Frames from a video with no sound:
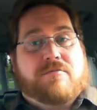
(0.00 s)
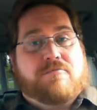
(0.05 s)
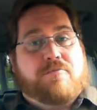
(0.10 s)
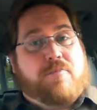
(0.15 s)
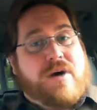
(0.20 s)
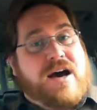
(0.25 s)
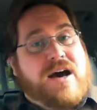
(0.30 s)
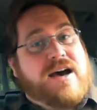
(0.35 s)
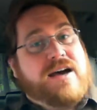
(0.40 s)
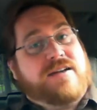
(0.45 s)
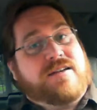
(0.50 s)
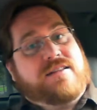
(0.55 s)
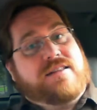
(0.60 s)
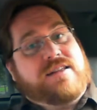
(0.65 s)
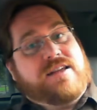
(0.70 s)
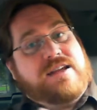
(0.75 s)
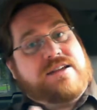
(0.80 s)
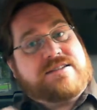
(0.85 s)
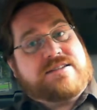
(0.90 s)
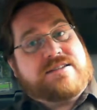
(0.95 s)
But
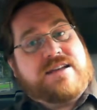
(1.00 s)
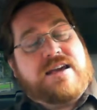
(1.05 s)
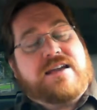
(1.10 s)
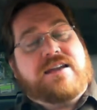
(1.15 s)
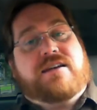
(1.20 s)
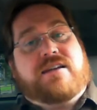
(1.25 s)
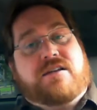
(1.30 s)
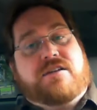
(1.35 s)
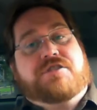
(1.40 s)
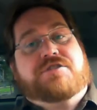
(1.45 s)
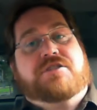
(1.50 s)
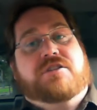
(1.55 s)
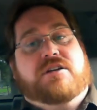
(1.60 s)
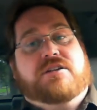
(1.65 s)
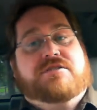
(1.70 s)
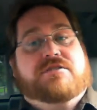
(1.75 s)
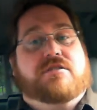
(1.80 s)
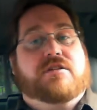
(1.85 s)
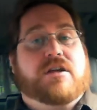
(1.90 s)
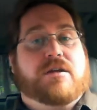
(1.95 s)
the extended edition
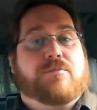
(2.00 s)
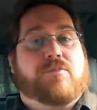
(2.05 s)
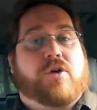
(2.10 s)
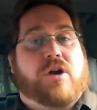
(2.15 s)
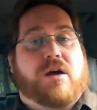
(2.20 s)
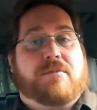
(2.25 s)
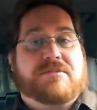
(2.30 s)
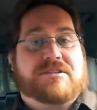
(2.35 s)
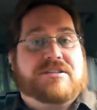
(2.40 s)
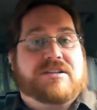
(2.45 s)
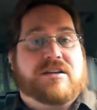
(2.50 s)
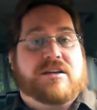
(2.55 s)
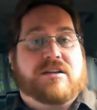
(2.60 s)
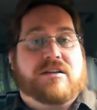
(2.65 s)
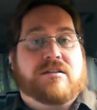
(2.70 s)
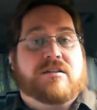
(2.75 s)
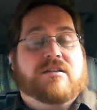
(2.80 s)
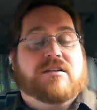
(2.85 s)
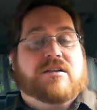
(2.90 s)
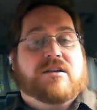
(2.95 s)
is looking
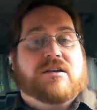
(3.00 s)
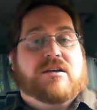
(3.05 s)
promising,